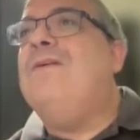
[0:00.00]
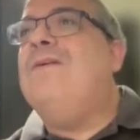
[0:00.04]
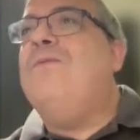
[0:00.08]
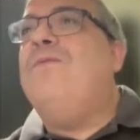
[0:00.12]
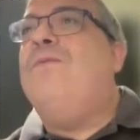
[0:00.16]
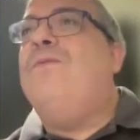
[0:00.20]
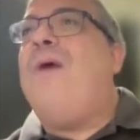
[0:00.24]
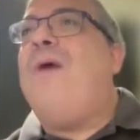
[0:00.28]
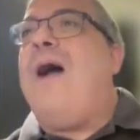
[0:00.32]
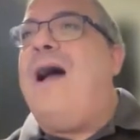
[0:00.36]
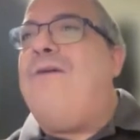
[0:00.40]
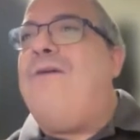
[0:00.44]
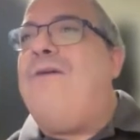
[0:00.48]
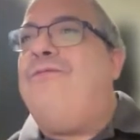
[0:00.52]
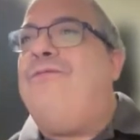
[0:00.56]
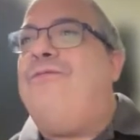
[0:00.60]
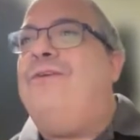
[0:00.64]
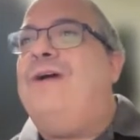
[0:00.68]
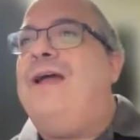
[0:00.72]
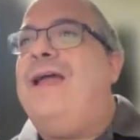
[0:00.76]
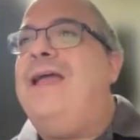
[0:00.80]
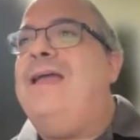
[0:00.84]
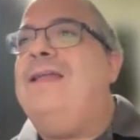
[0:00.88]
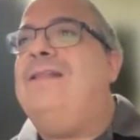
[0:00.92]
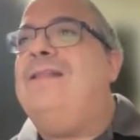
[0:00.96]

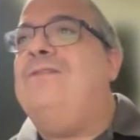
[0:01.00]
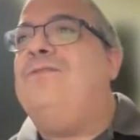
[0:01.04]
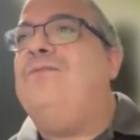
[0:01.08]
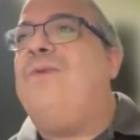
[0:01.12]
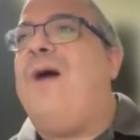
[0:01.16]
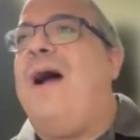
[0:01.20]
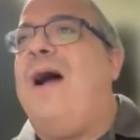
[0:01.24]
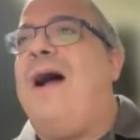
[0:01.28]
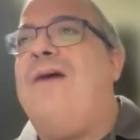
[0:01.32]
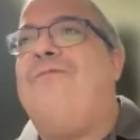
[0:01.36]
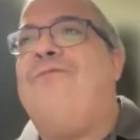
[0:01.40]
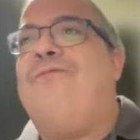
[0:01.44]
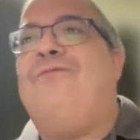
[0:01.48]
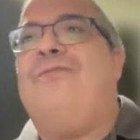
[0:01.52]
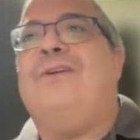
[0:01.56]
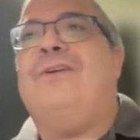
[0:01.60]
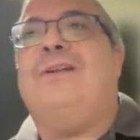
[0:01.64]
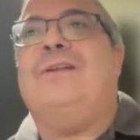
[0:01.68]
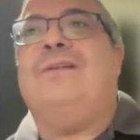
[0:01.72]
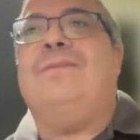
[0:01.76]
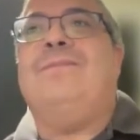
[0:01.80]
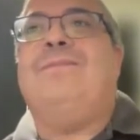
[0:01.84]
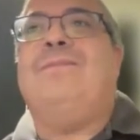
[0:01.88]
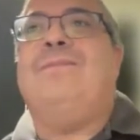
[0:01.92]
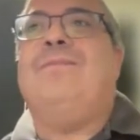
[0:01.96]
Waffle, and
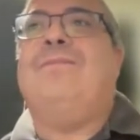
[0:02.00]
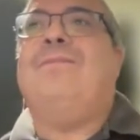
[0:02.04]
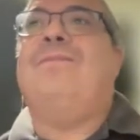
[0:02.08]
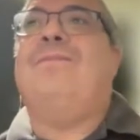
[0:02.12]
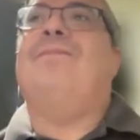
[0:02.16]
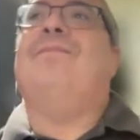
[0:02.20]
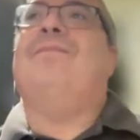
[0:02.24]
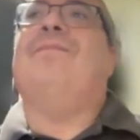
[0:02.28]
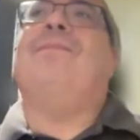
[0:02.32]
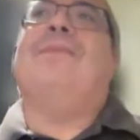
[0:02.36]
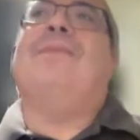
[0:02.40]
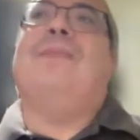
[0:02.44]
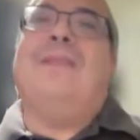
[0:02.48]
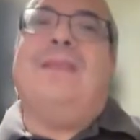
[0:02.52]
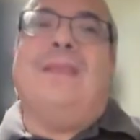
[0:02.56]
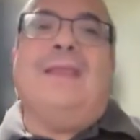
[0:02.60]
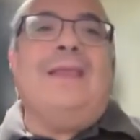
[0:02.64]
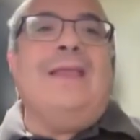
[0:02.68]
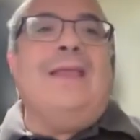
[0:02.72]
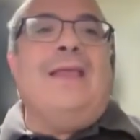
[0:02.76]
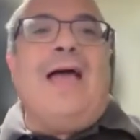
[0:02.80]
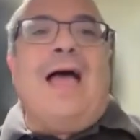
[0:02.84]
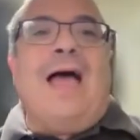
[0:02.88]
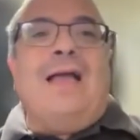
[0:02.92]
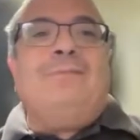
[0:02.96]
Waffle.
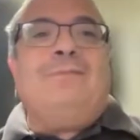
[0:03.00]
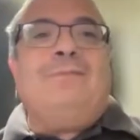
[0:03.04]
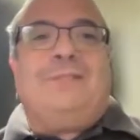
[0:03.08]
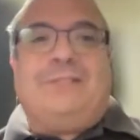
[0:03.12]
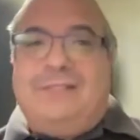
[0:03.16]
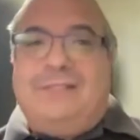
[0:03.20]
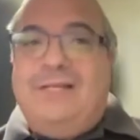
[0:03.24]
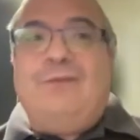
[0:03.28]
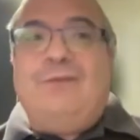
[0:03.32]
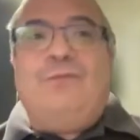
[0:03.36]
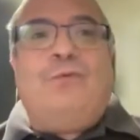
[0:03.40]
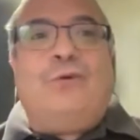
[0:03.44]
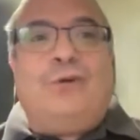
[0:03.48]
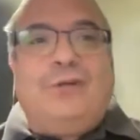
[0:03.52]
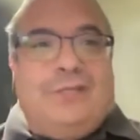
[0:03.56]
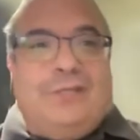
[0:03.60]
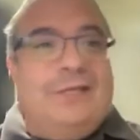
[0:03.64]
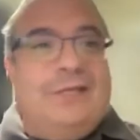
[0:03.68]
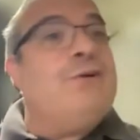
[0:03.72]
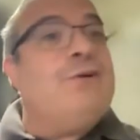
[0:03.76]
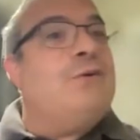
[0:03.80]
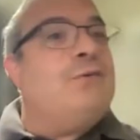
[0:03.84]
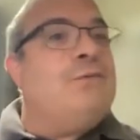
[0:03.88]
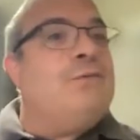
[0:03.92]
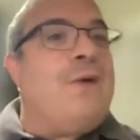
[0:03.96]
I'm still
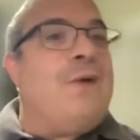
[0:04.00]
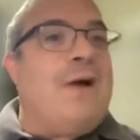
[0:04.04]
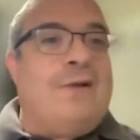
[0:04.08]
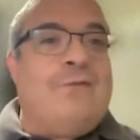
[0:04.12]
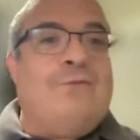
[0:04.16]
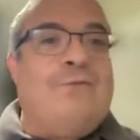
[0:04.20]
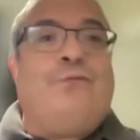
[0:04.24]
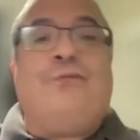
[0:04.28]
working on one